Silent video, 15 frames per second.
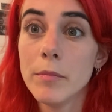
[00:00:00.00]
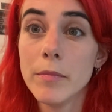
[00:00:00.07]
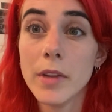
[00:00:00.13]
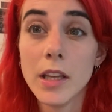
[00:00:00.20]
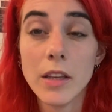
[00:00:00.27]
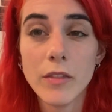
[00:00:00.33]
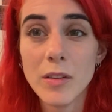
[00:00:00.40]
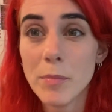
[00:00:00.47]

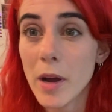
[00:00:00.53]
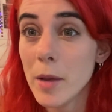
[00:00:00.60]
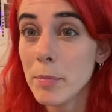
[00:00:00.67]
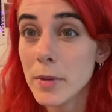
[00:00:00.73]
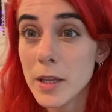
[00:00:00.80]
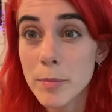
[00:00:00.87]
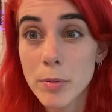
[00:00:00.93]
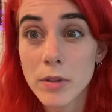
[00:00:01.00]
even by
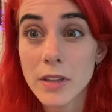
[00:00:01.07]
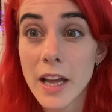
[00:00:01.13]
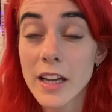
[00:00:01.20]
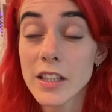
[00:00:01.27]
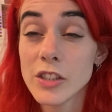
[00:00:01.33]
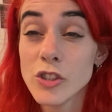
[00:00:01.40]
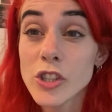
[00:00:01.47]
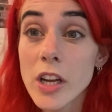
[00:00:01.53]
people
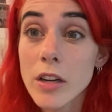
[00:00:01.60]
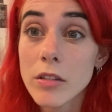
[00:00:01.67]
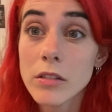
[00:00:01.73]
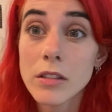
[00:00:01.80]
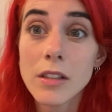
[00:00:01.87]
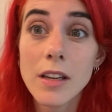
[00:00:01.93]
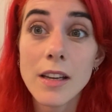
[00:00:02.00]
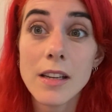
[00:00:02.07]
like in
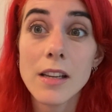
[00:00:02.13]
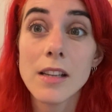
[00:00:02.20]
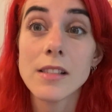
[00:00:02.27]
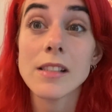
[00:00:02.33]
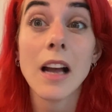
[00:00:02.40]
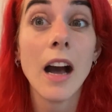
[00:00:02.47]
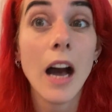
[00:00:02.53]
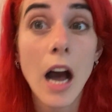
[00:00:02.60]
general,
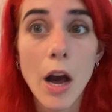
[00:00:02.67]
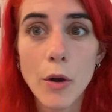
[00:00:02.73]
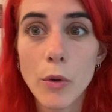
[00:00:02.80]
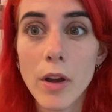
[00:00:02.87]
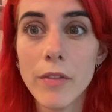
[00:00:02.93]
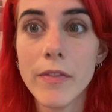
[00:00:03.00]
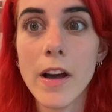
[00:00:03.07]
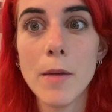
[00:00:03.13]
is how do
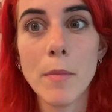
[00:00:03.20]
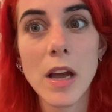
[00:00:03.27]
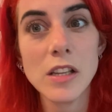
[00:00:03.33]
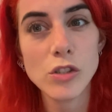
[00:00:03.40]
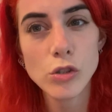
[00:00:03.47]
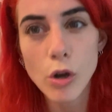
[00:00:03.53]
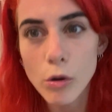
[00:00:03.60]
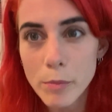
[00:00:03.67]
I find my
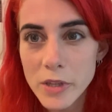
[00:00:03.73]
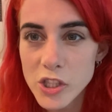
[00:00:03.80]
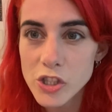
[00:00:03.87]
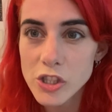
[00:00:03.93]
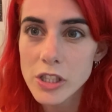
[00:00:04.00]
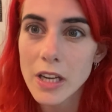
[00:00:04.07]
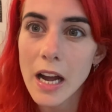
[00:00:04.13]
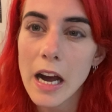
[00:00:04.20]
soul
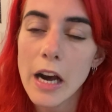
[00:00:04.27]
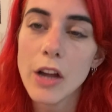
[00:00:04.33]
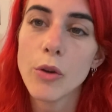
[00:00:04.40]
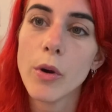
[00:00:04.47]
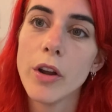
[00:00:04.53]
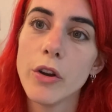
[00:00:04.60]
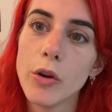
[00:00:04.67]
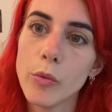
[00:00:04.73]
mission? How do
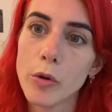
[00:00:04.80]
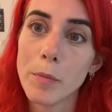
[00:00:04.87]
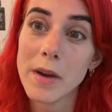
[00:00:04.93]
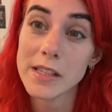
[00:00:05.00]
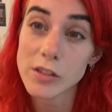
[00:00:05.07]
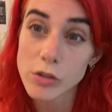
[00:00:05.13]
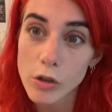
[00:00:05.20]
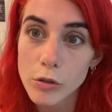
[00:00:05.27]
I know what my
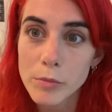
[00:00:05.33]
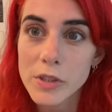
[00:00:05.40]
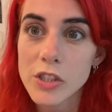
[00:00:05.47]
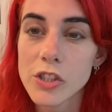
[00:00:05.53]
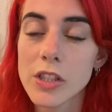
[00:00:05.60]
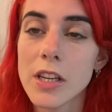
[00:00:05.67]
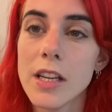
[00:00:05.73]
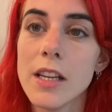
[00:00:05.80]
soul
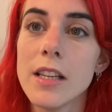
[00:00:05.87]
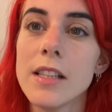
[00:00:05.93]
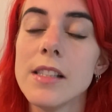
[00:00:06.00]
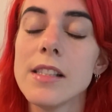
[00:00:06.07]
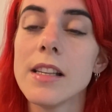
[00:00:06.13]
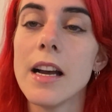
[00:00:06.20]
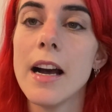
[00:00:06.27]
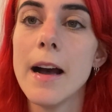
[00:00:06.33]
mission
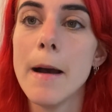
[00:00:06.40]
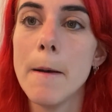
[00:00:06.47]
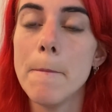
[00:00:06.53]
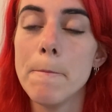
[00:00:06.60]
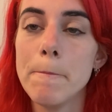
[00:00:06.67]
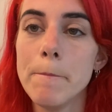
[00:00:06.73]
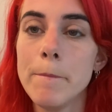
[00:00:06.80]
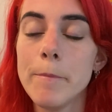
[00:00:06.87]
is?
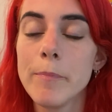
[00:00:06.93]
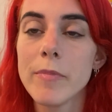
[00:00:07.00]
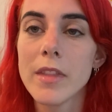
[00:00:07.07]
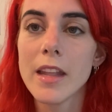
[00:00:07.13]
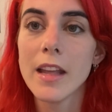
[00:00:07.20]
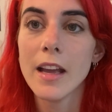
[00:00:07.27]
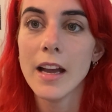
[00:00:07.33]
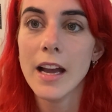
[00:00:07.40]
And
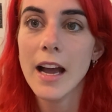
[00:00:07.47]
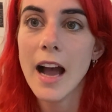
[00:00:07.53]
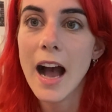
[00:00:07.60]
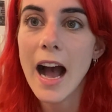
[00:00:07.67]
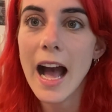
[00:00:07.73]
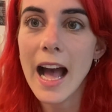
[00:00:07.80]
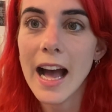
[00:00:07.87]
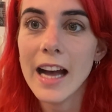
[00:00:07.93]

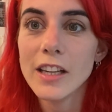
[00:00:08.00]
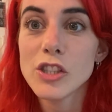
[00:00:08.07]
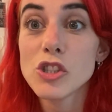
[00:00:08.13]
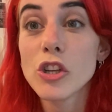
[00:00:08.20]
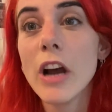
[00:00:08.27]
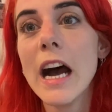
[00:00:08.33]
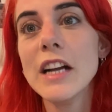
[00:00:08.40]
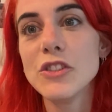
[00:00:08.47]

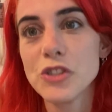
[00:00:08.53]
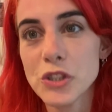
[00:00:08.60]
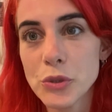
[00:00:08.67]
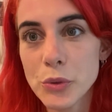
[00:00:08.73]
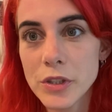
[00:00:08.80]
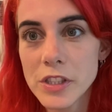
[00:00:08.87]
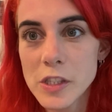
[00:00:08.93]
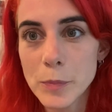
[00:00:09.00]
so I just
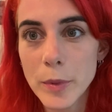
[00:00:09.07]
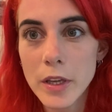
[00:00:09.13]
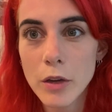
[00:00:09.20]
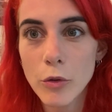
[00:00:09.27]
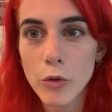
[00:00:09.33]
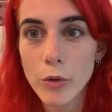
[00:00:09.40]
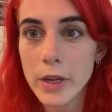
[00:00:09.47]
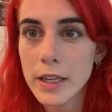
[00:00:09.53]
want to
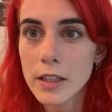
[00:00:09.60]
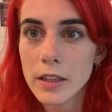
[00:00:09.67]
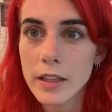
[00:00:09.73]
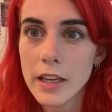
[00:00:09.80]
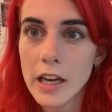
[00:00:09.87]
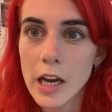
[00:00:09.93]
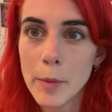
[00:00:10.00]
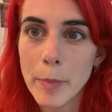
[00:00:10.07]
speak
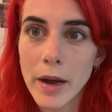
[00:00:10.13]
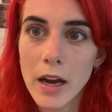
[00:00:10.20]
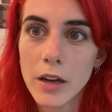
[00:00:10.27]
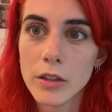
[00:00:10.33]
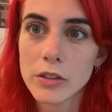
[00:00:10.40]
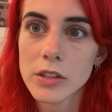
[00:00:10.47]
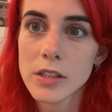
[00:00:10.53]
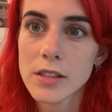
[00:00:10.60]
quickly about,